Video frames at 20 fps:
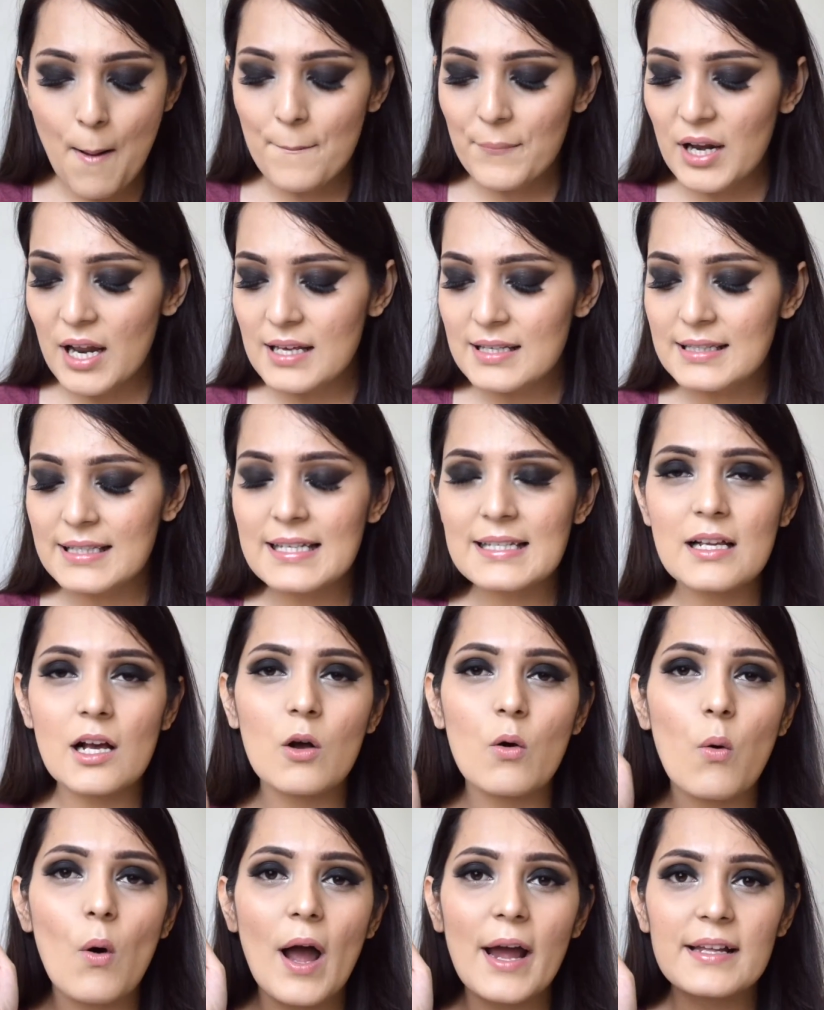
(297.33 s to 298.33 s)
Plus these
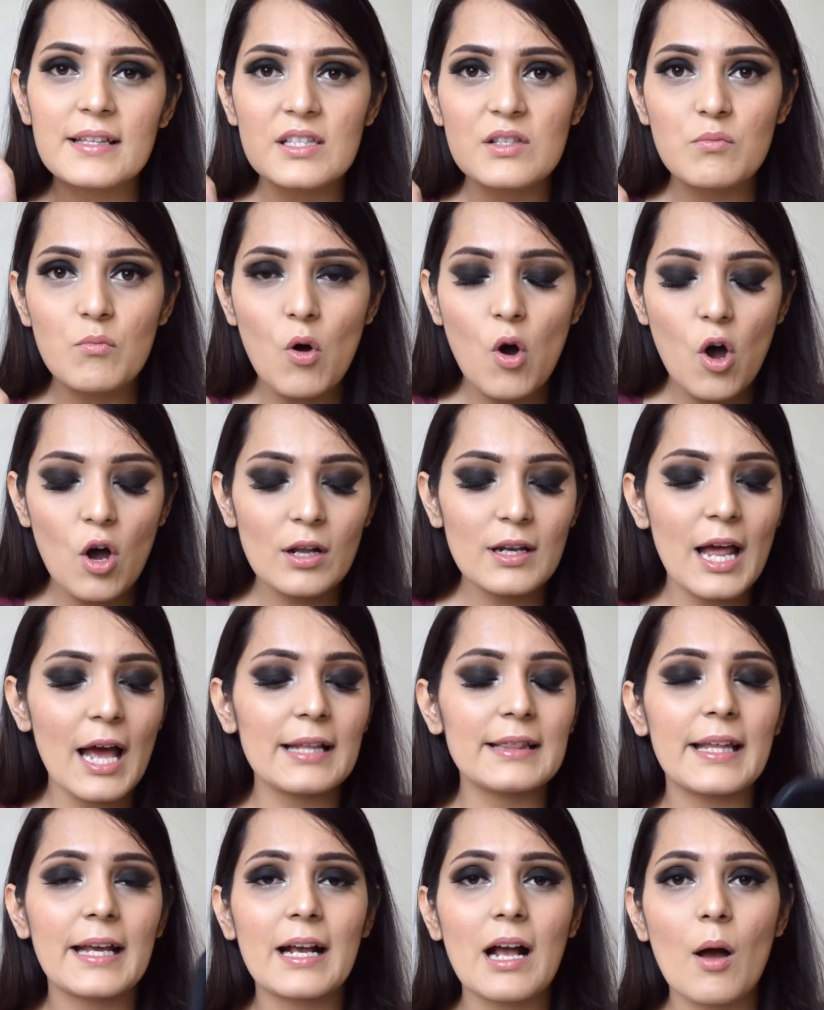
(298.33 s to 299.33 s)
are quite small
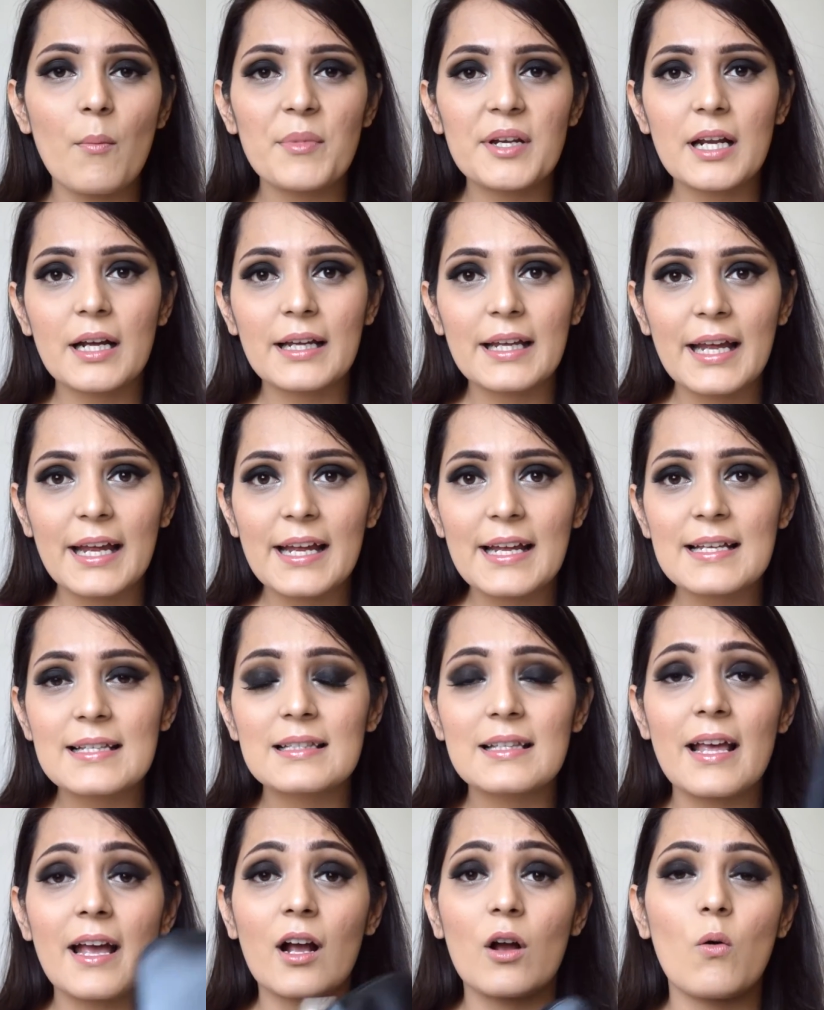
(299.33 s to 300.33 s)
and they come in a case.
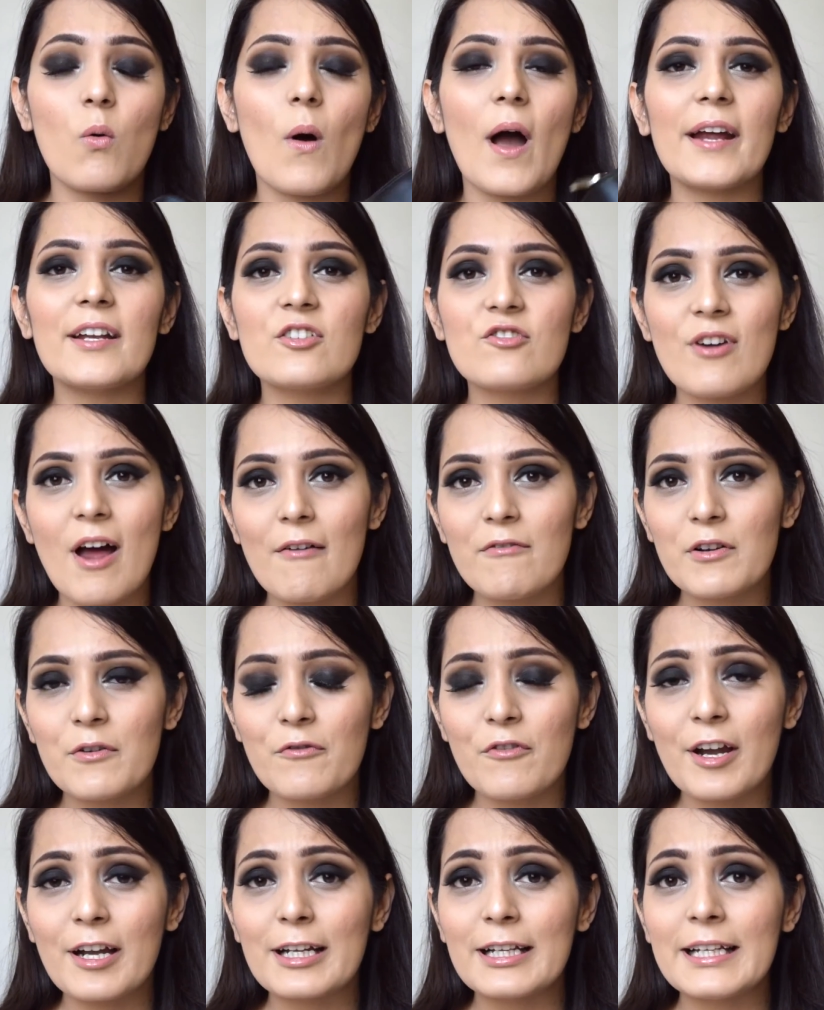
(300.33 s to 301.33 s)
They are quite travel
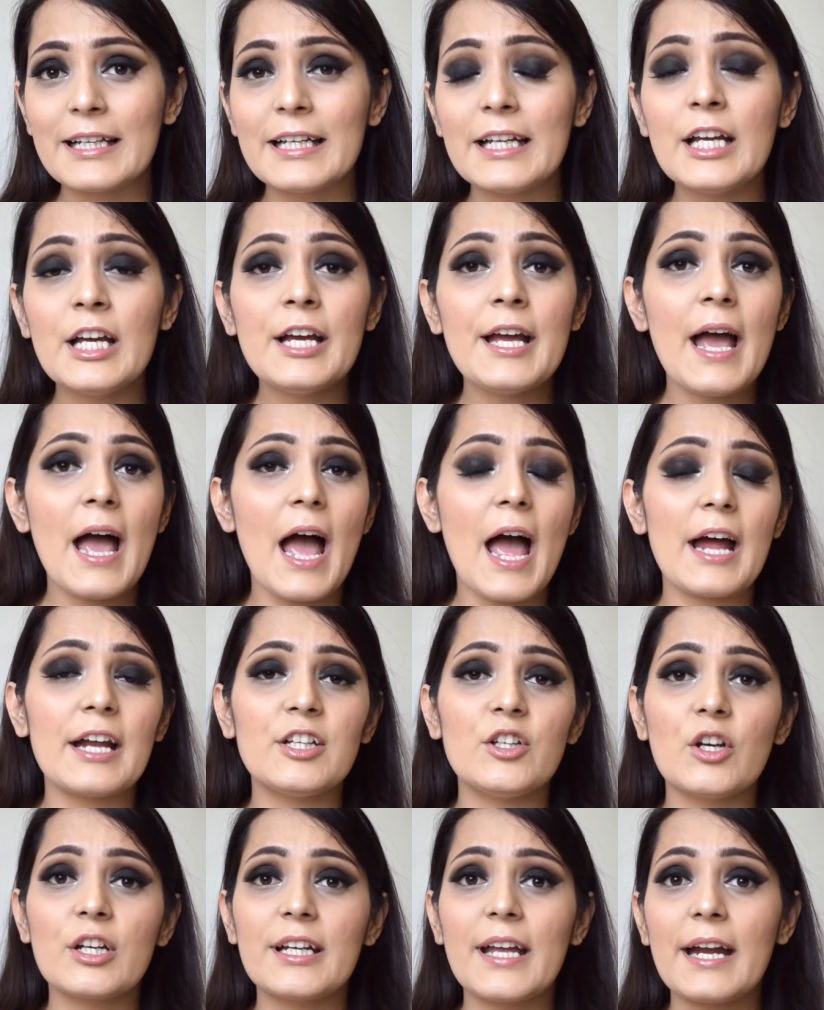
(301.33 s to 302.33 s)
friendly
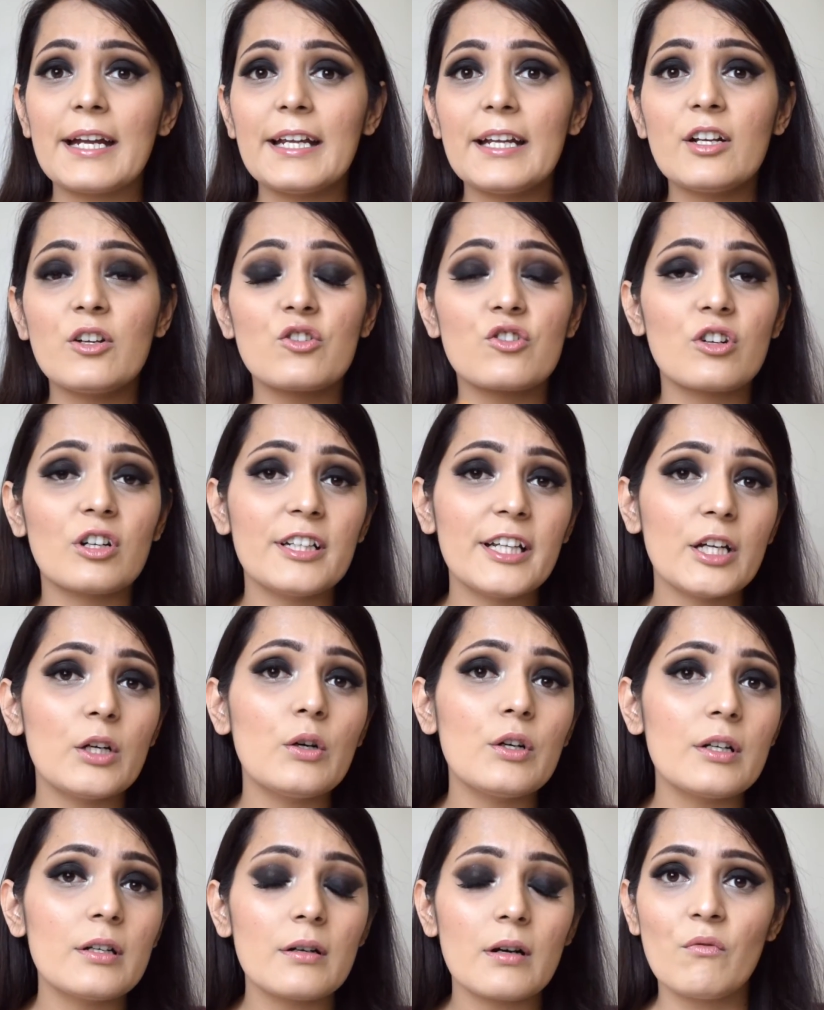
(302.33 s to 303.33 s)
and you're getting really
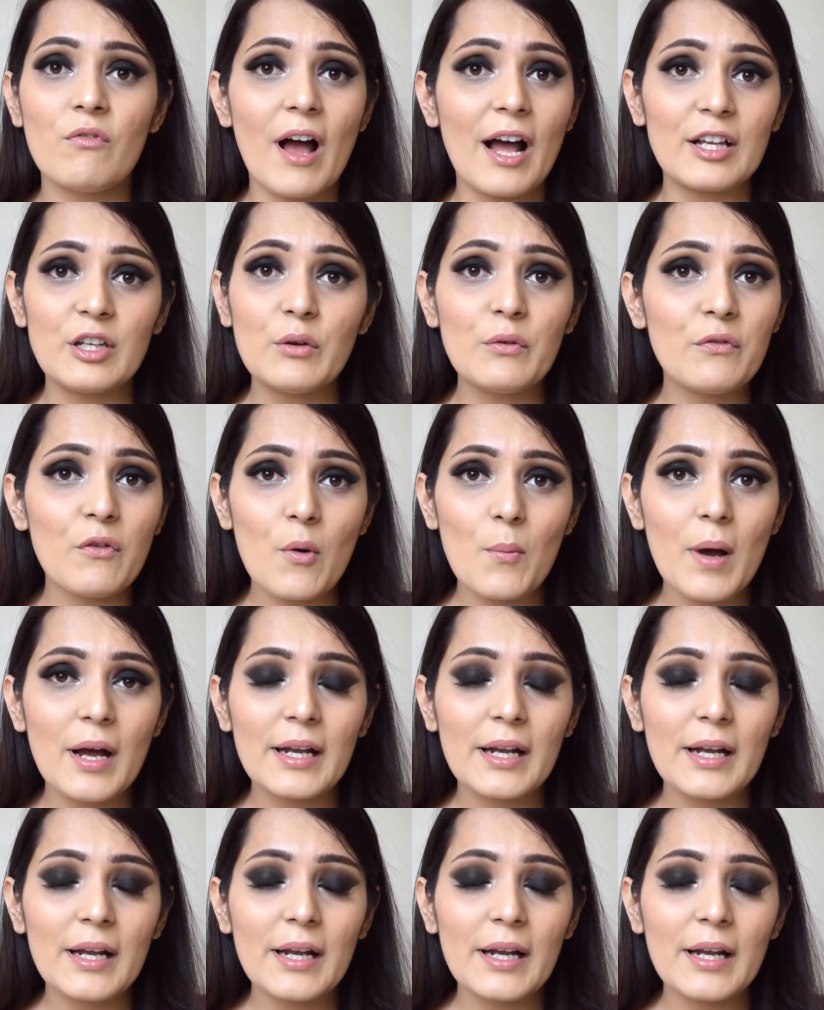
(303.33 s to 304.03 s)
good value for